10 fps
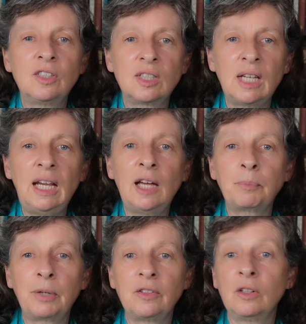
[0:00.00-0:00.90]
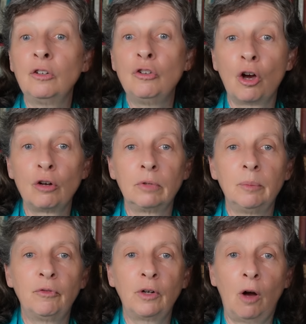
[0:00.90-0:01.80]
see at present no
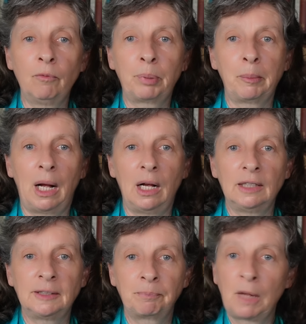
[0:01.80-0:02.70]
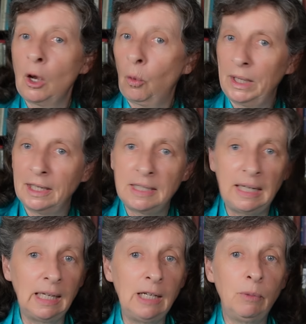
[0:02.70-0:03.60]
room for compromise. We are
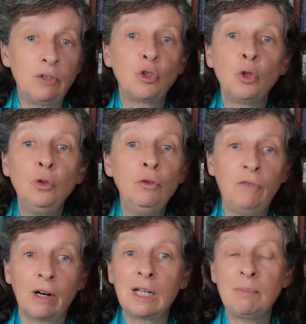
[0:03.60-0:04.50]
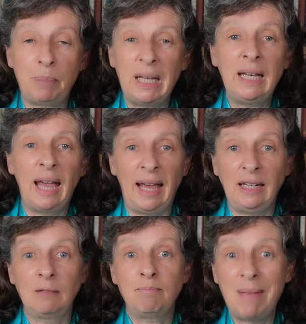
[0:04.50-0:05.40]
dealing with two very
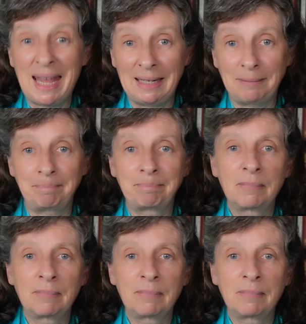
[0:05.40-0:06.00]
pig-headed men.